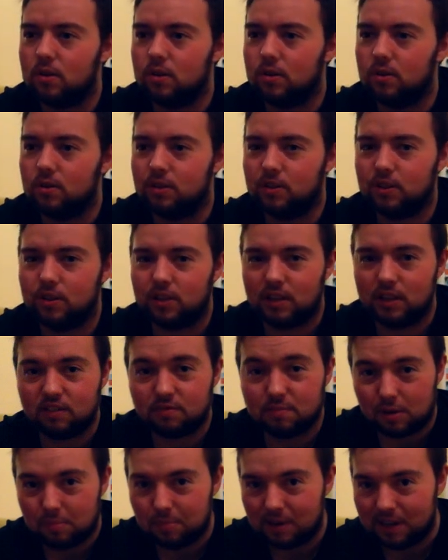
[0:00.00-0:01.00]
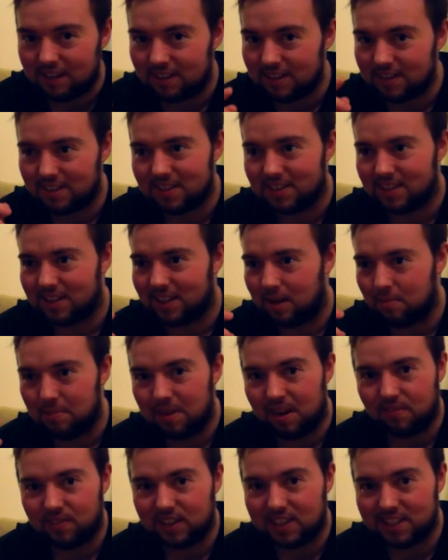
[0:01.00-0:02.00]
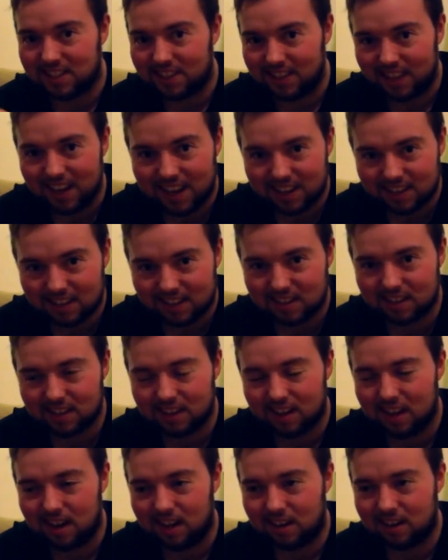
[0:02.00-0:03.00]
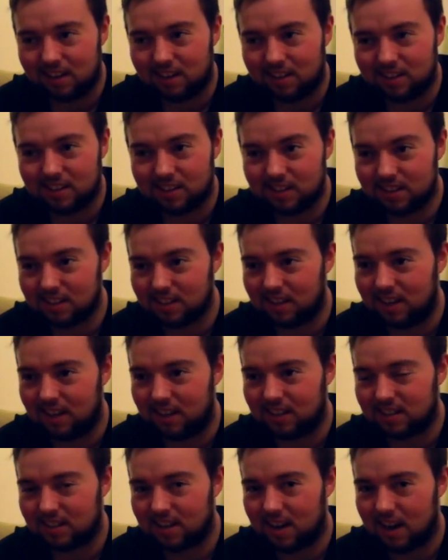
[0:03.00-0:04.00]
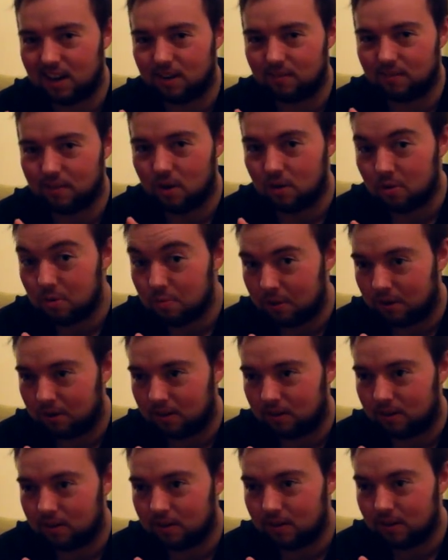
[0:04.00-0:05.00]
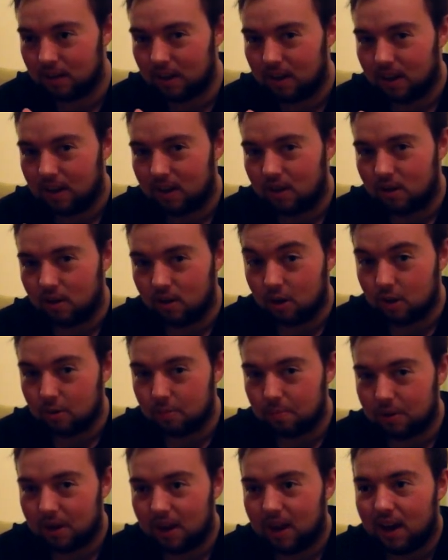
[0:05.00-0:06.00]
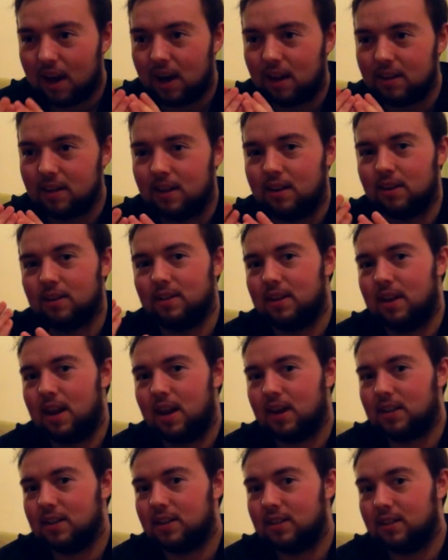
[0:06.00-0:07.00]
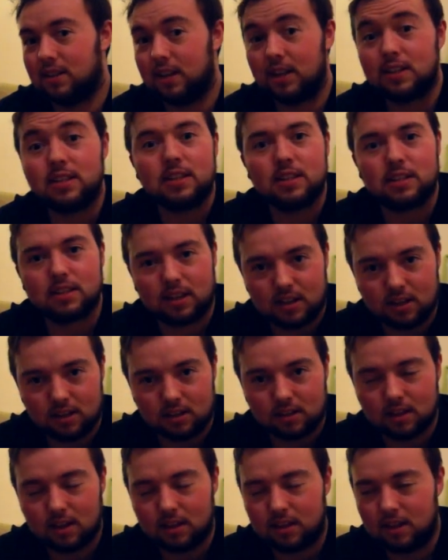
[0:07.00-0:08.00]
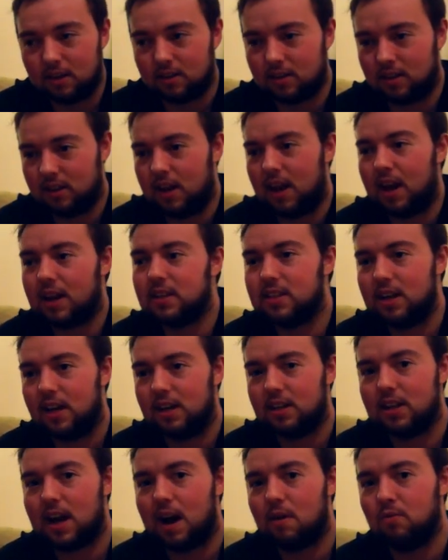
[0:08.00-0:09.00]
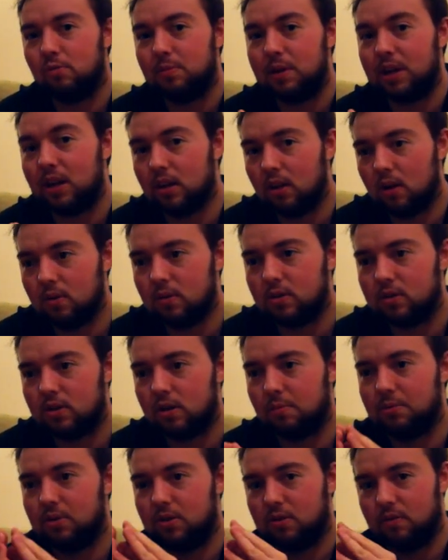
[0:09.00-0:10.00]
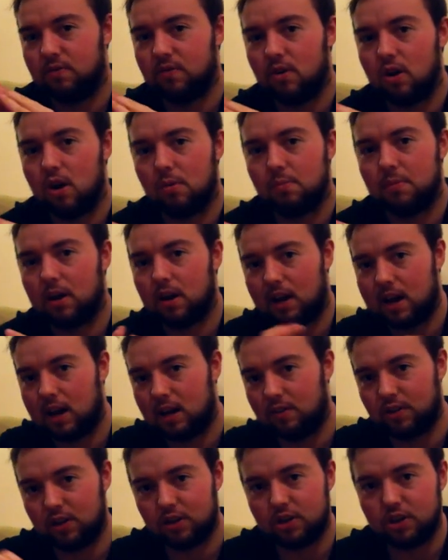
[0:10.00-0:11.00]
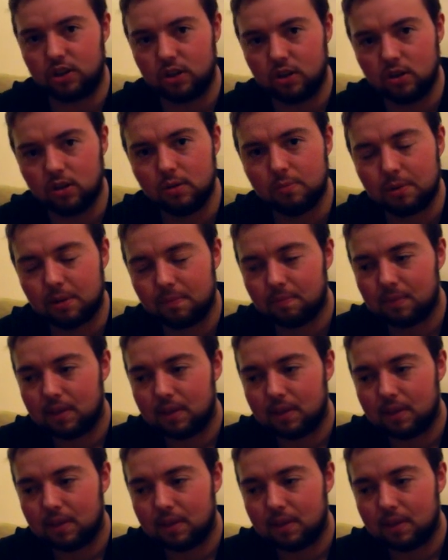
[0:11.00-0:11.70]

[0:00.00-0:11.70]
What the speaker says: underneath my penis there's a bit of a slit and it's kind of opened up. And then on the next, this needs to heal, and then on the next stage that will be closed up to form kind of a tube,